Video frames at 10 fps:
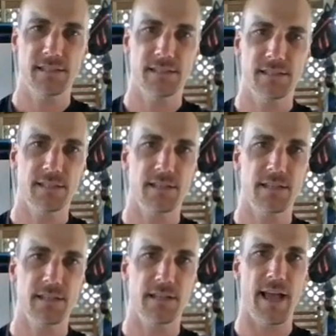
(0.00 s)

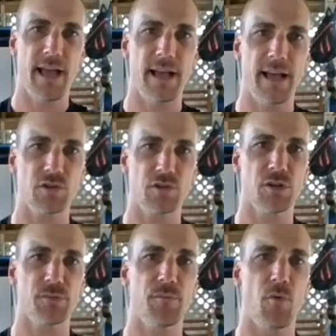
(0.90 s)
Yeah, so you're a little bit
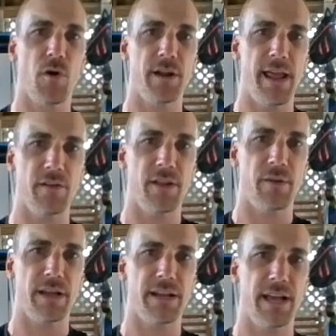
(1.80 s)
more at an angle. Then I can
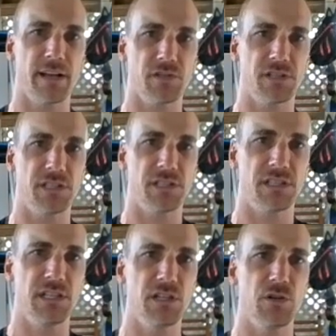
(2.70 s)
actually see.
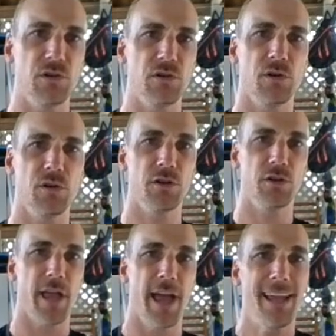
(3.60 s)
You
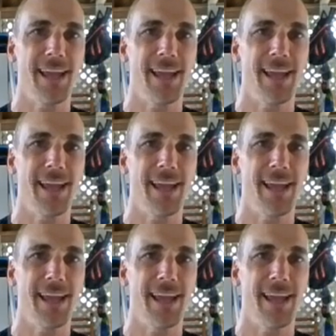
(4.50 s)
okay?